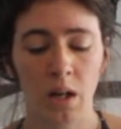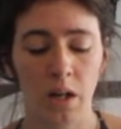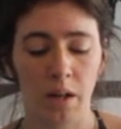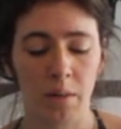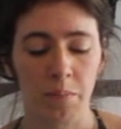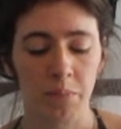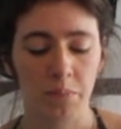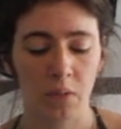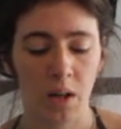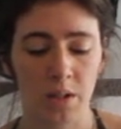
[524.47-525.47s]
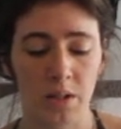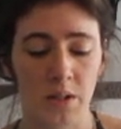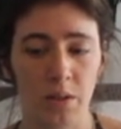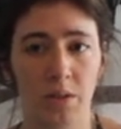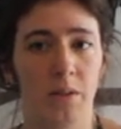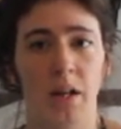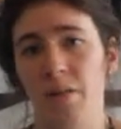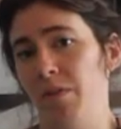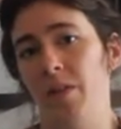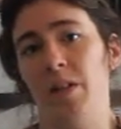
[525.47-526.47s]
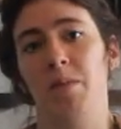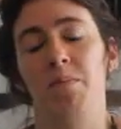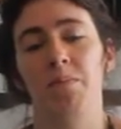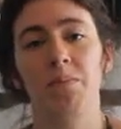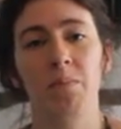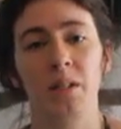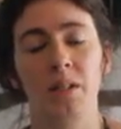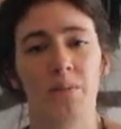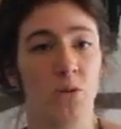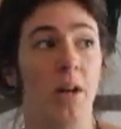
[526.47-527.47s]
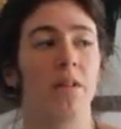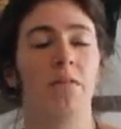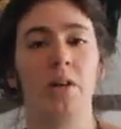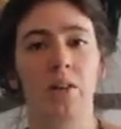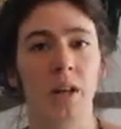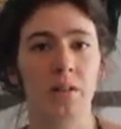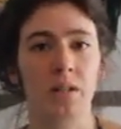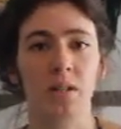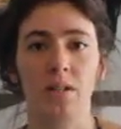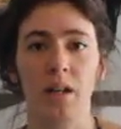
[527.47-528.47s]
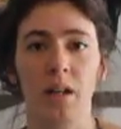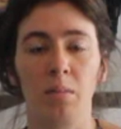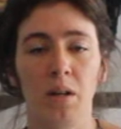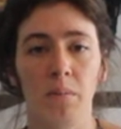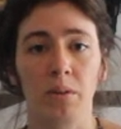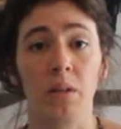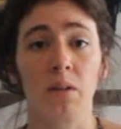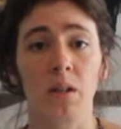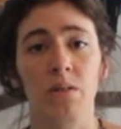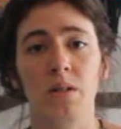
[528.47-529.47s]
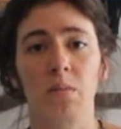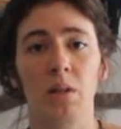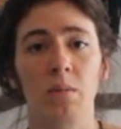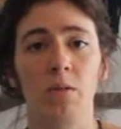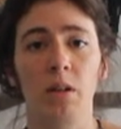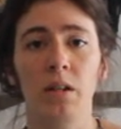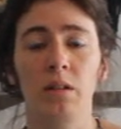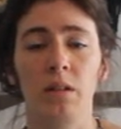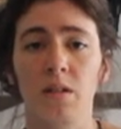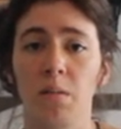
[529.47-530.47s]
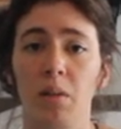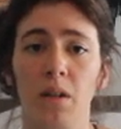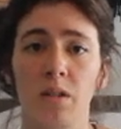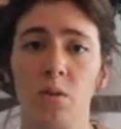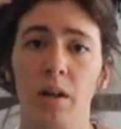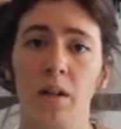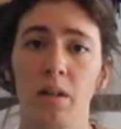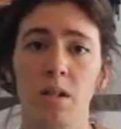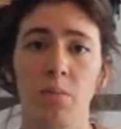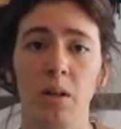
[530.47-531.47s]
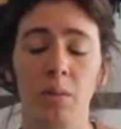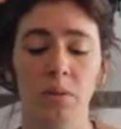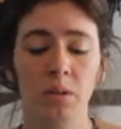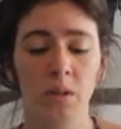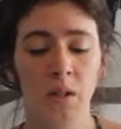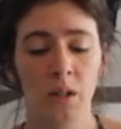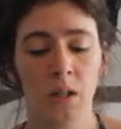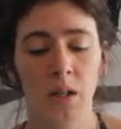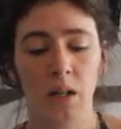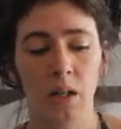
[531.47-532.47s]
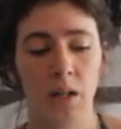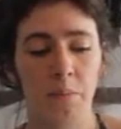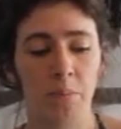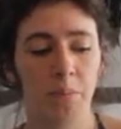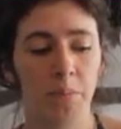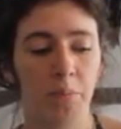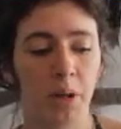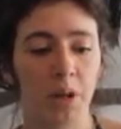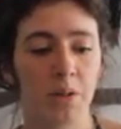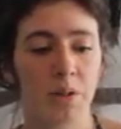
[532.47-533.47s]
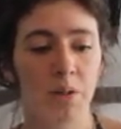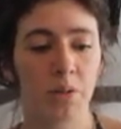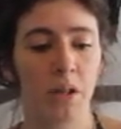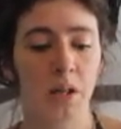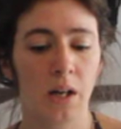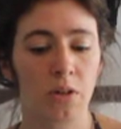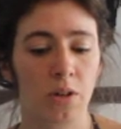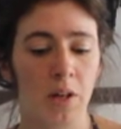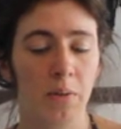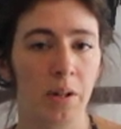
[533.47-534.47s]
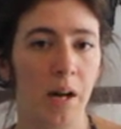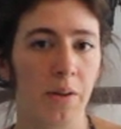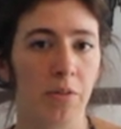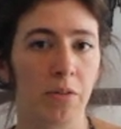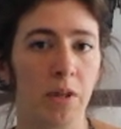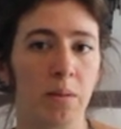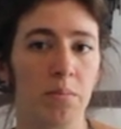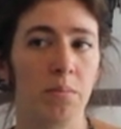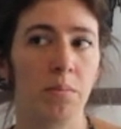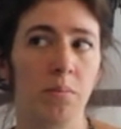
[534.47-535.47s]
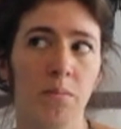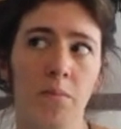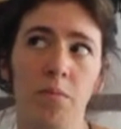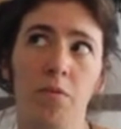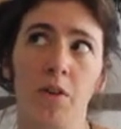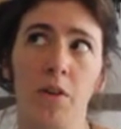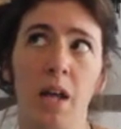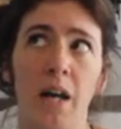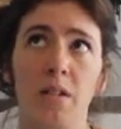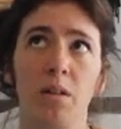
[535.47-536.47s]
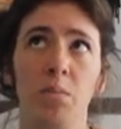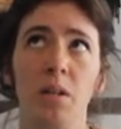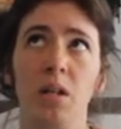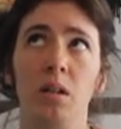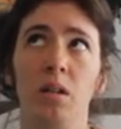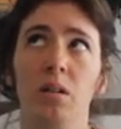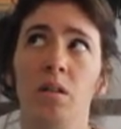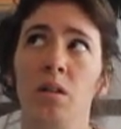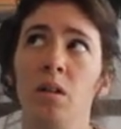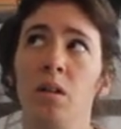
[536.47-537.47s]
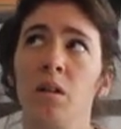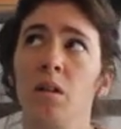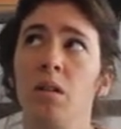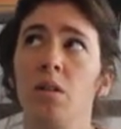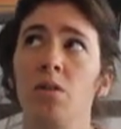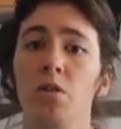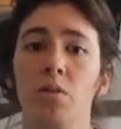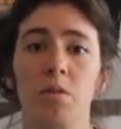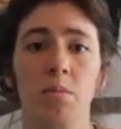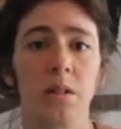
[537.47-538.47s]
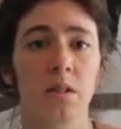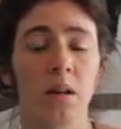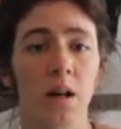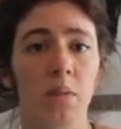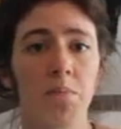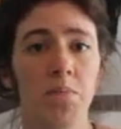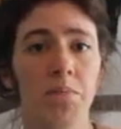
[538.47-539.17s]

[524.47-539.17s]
And still, I feel like I'm trying to figure that out to this day. I mean, I believe that there's something more, something that's quite unexplainable. But I also think I try to allow the freedom for that to be shown to me in time.